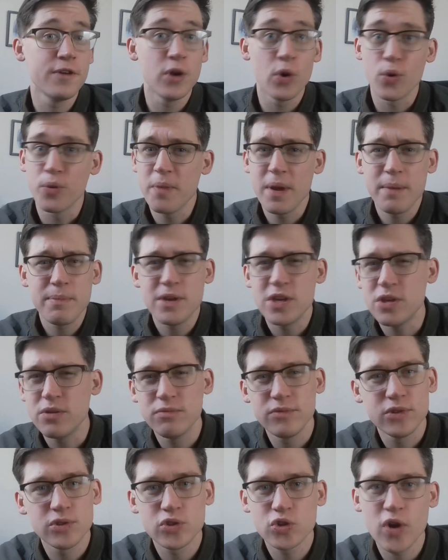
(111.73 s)
or maybe
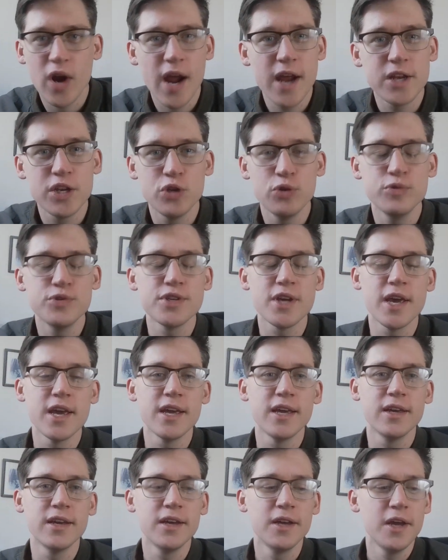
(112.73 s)
try and use
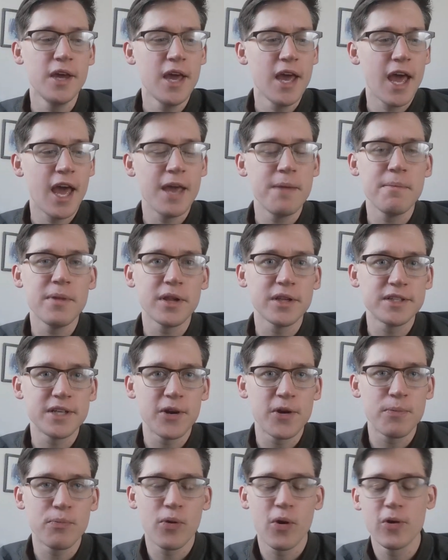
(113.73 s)
a
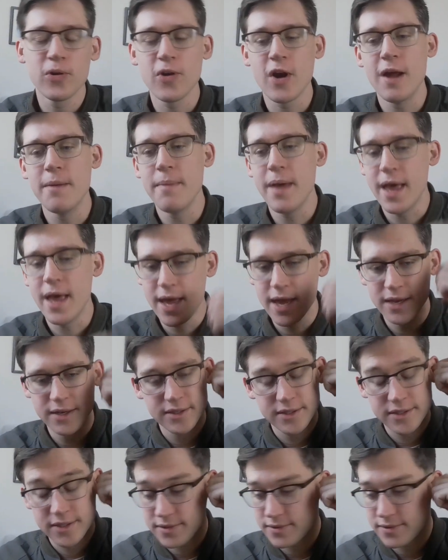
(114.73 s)
military program. And